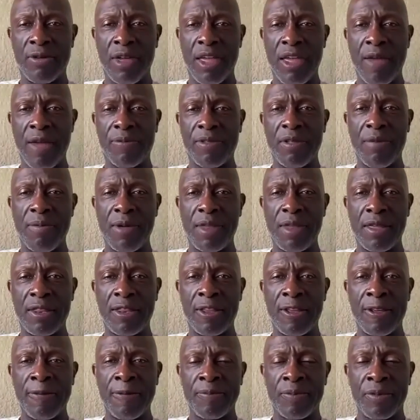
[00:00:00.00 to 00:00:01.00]

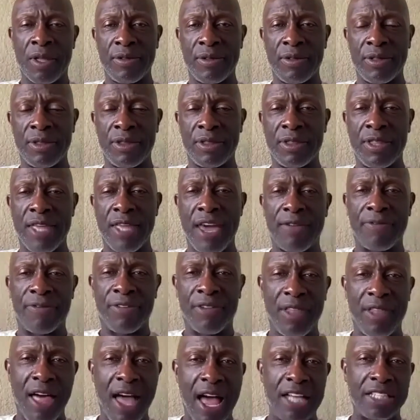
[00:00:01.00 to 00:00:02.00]
implemented that
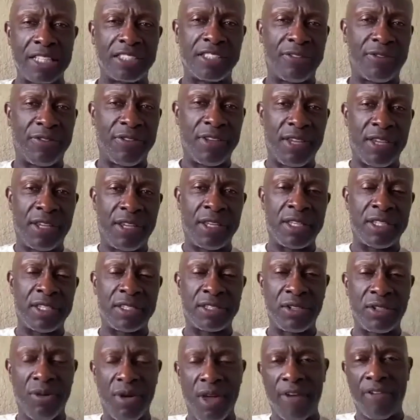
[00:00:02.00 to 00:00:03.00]
philosophy
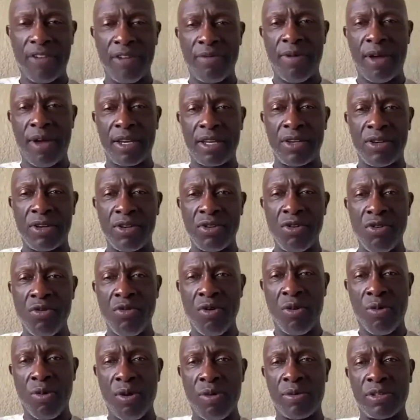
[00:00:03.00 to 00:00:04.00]
so everybody knew
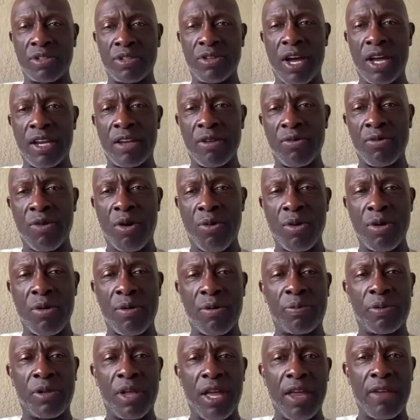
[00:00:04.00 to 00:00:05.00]
what we were
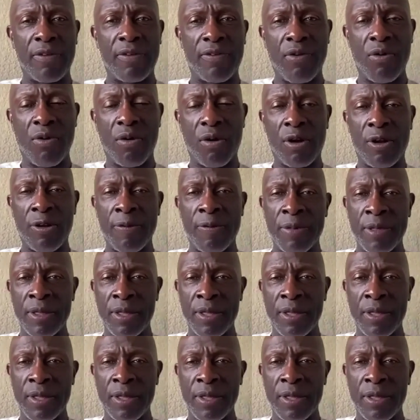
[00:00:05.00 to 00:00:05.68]
playing for.